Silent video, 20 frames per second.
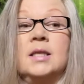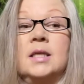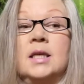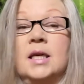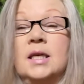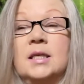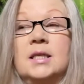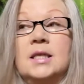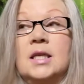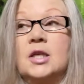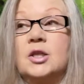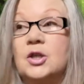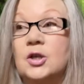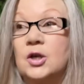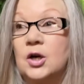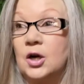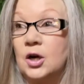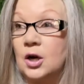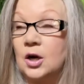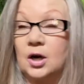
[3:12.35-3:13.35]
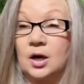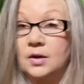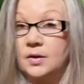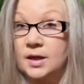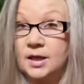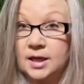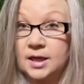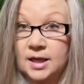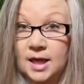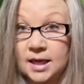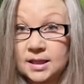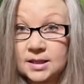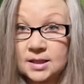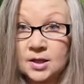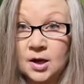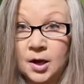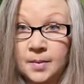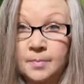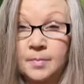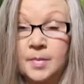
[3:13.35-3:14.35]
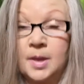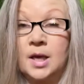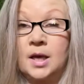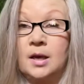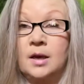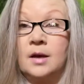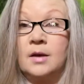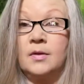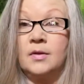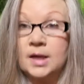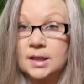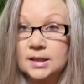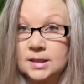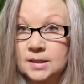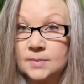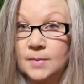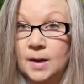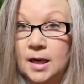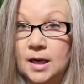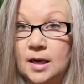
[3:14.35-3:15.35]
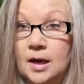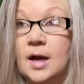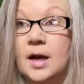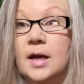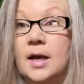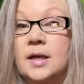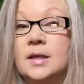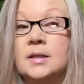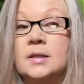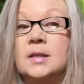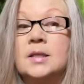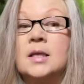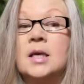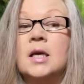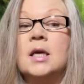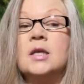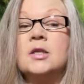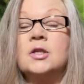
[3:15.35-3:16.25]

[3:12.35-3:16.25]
And I said to her, that's not me, that's my guides.